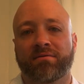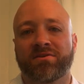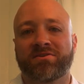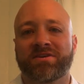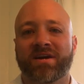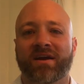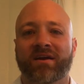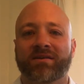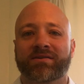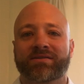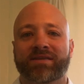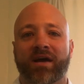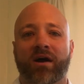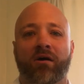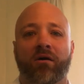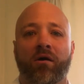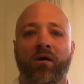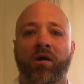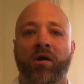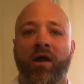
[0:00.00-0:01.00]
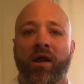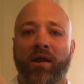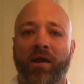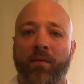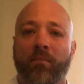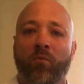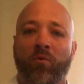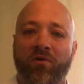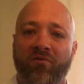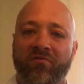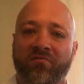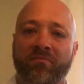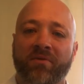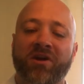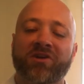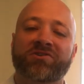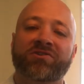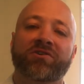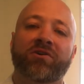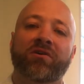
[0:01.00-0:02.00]
To check us out and get more
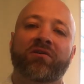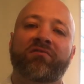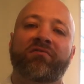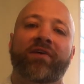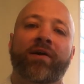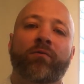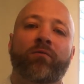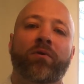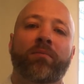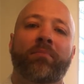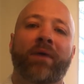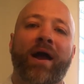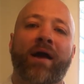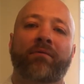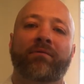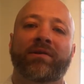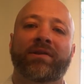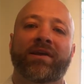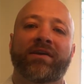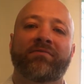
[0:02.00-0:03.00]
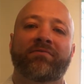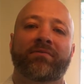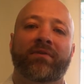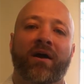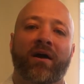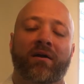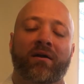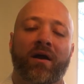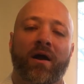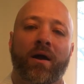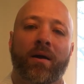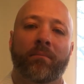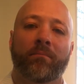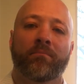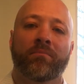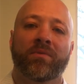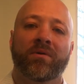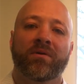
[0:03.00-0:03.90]
information, go to fanwoodbackrelief.com.